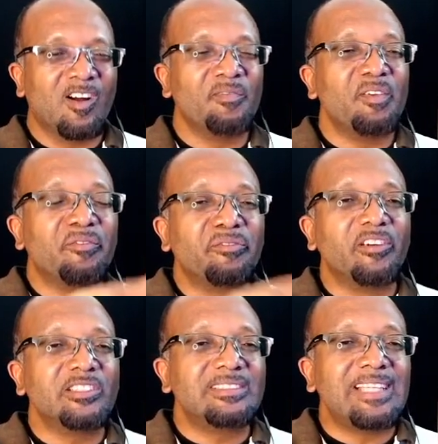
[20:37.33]
of the
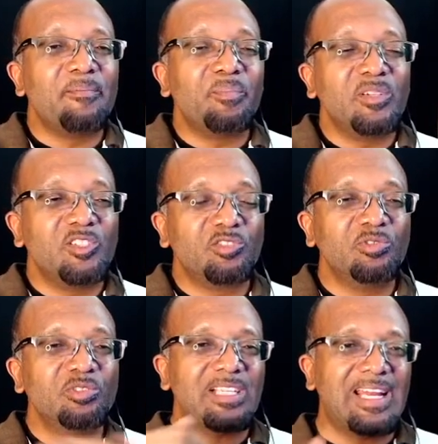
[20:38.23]
first temple,
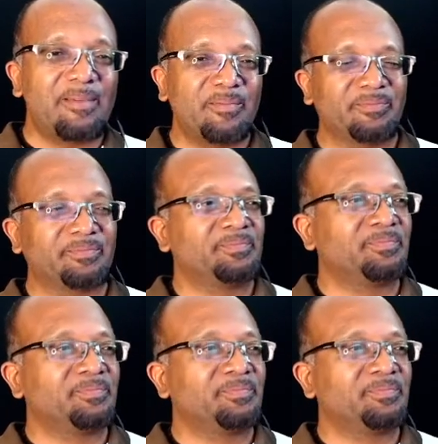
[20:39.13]
Jerusalem.